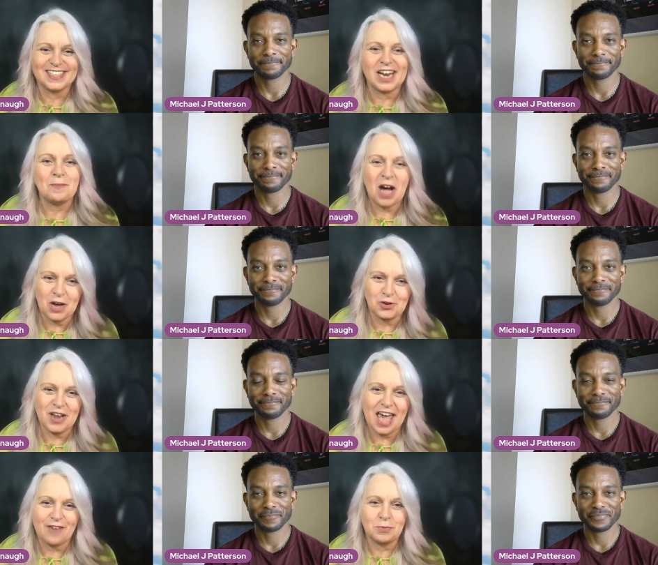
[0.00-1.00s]
Speaker 1: And I'm honored to
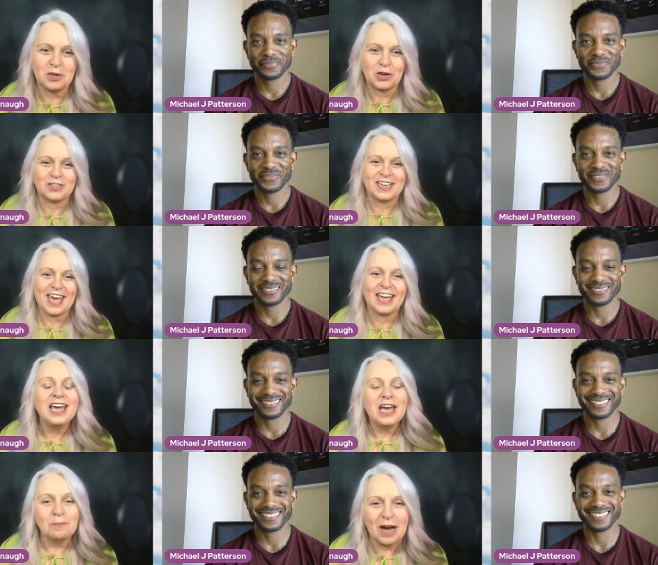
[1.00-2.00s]
have him here today.
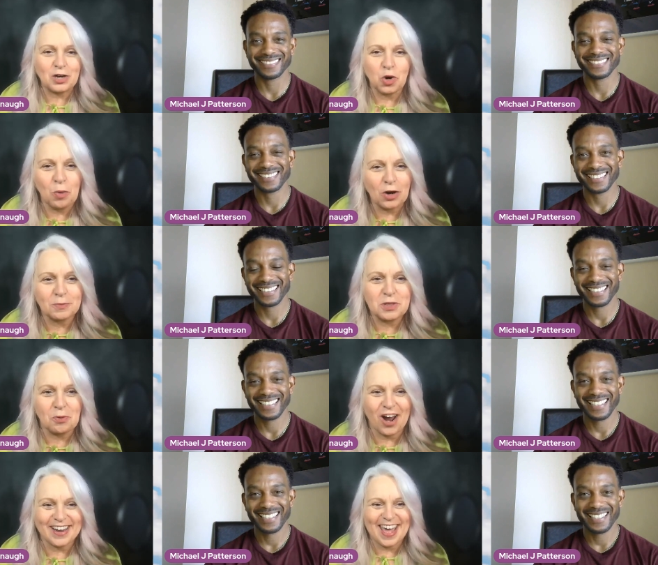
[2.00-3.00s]
Michael, welcome to the
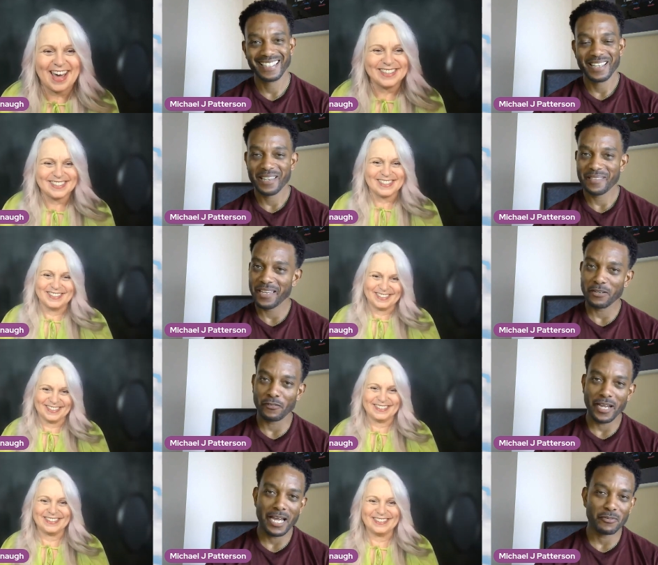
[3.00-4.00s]
broadcast.
Speaker 2: Thank you for
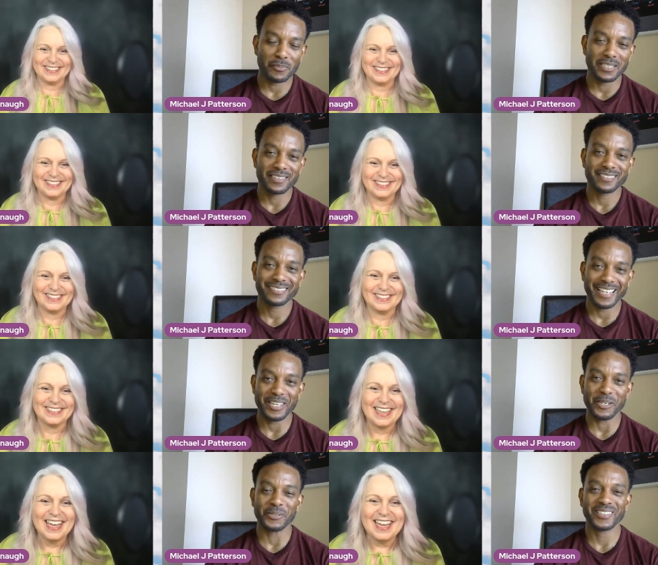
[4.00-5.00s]
having me. Thank
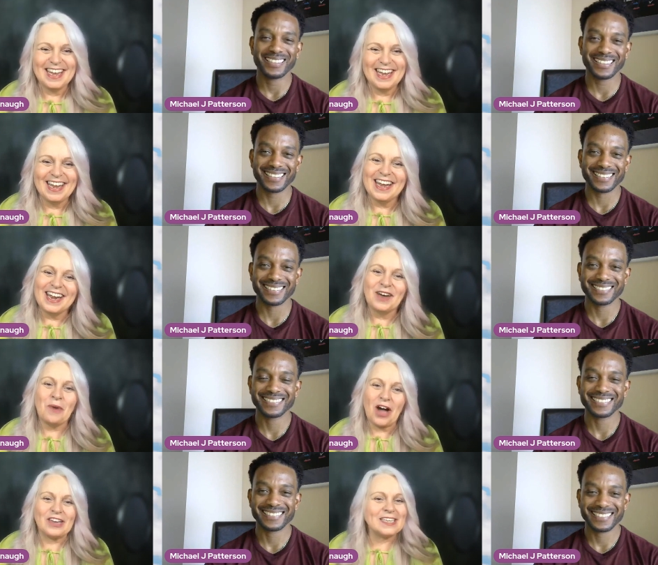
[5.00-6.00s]
you.
Speaker 1: Well,
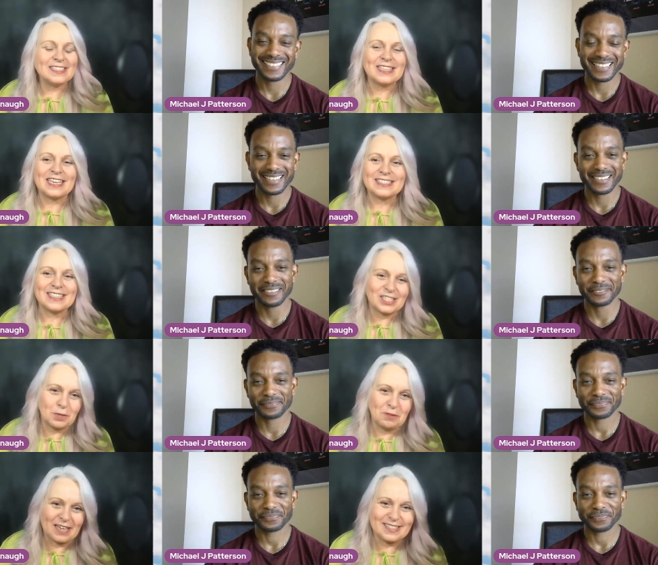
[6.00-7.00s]
it is it's such a
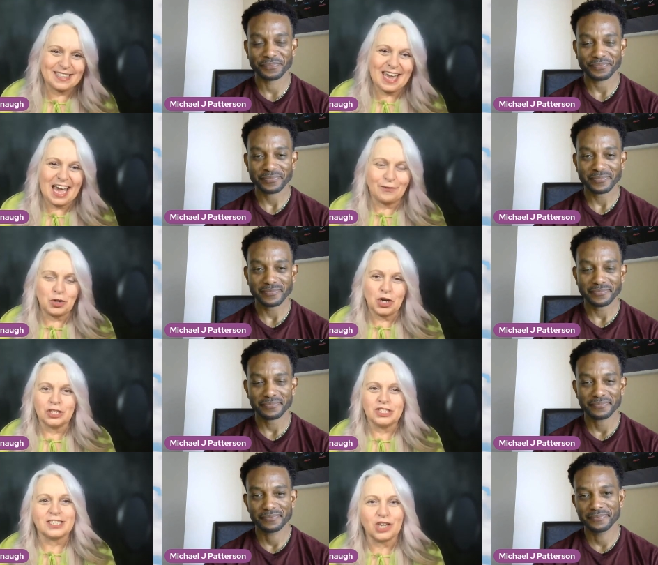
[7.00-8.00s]
blessing to have you here. And
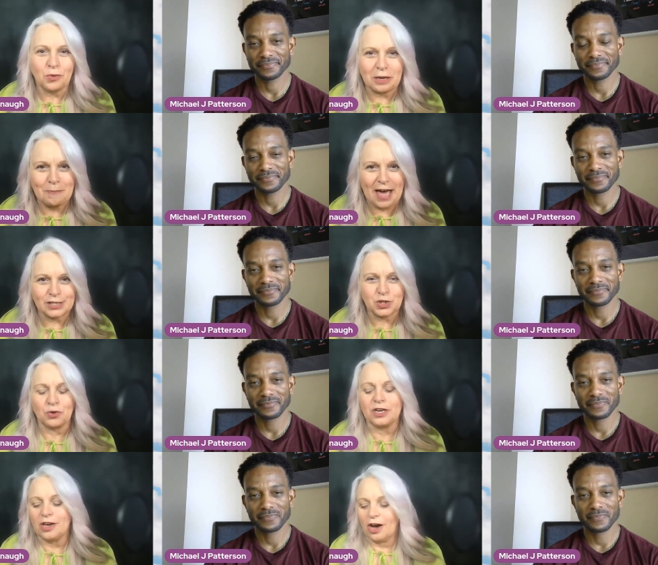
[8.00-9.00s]
just a quick
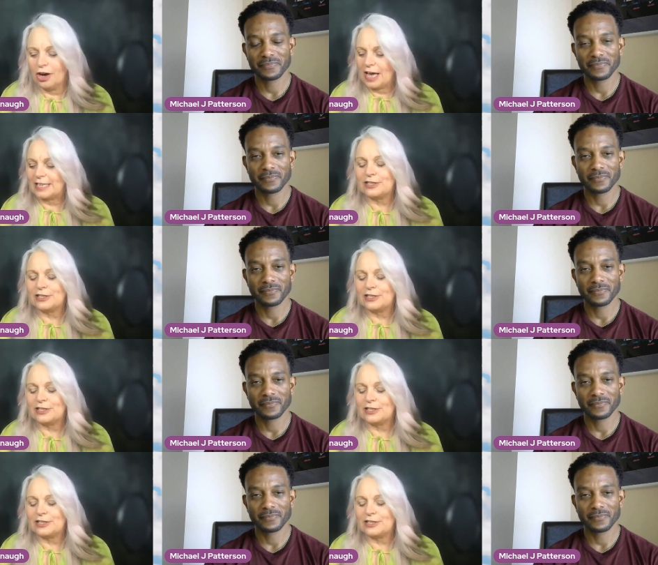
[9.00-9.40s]
backstory, y'all. As